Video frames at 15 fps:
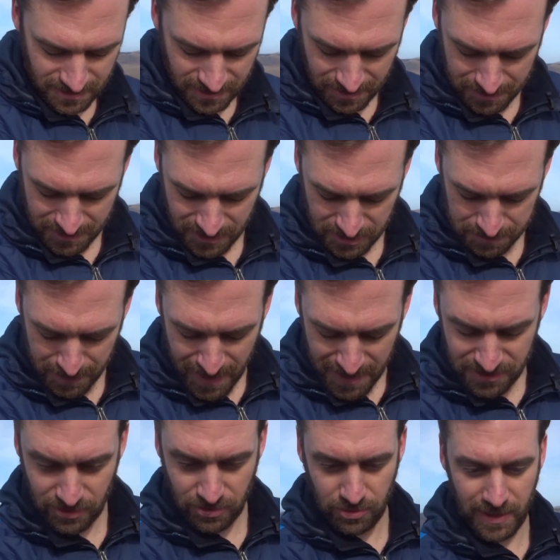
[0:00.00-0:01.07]
I mean, the
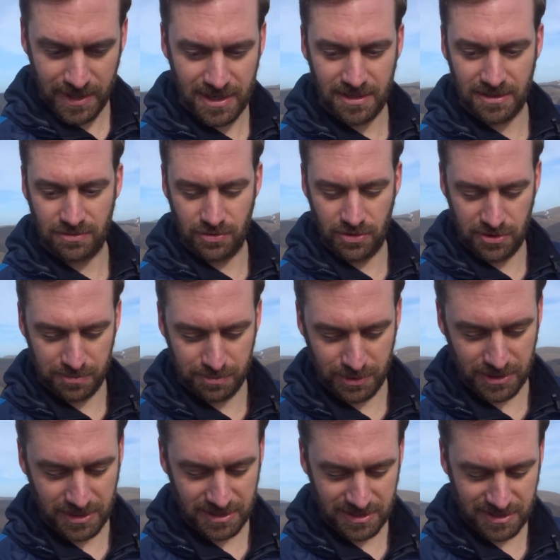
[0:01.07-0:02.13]
sparks are quite a drone, but
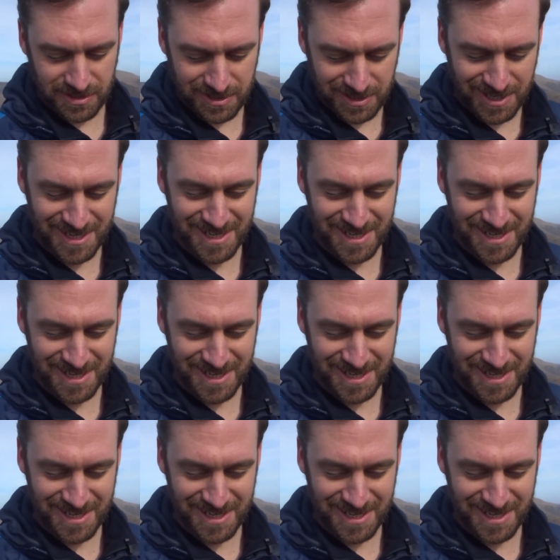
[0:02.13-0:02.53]
it still